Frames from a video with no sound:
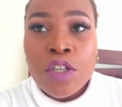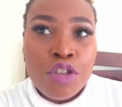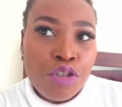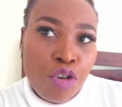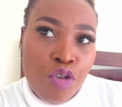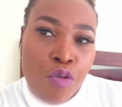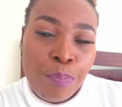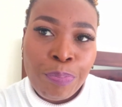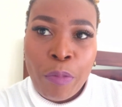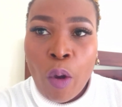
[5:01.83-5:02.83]
So
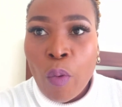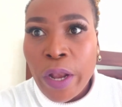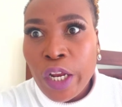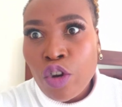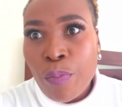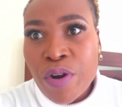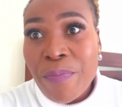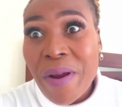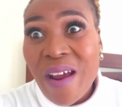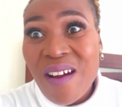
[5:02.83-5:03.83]
we need to
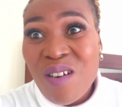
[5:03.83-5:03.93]
prepare